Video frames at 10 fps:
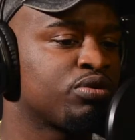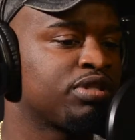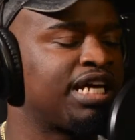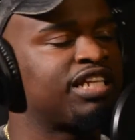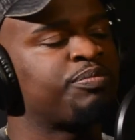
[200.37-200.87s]

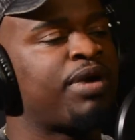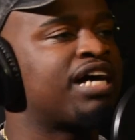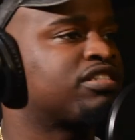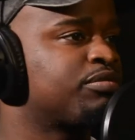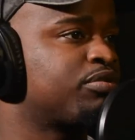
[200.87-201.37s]
that it's
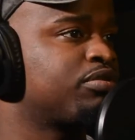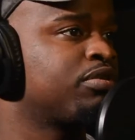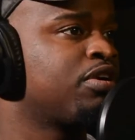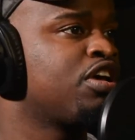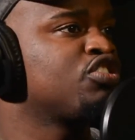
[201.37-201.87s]
possible.
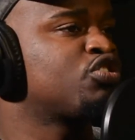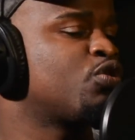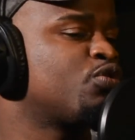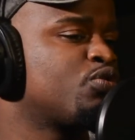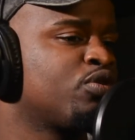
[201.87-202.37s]

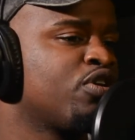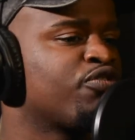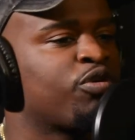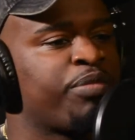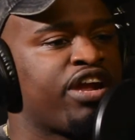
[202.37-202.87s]
So
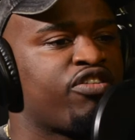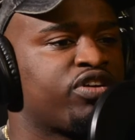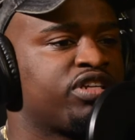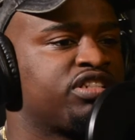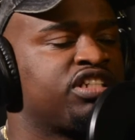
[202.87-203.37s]
from
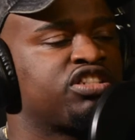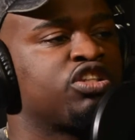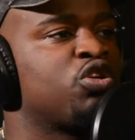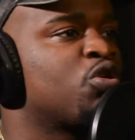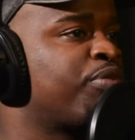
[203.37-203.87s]
hearing just a
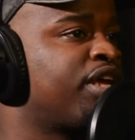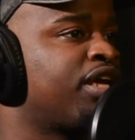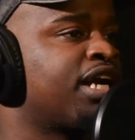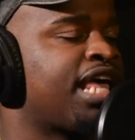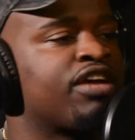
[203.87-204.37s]
little bit
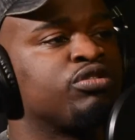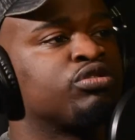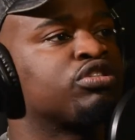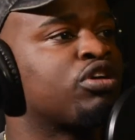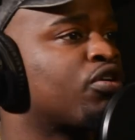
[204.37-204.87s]
on how you
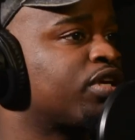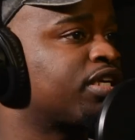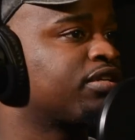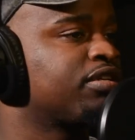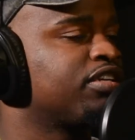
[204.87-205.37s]
started,
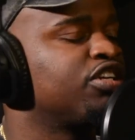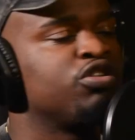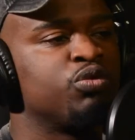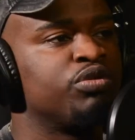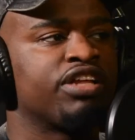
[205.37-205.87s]
you
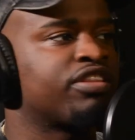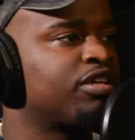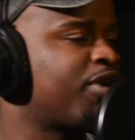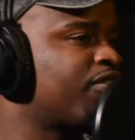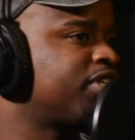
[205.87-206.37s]
knew nothing
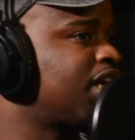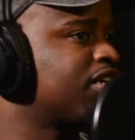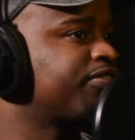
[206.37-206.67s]
about photography.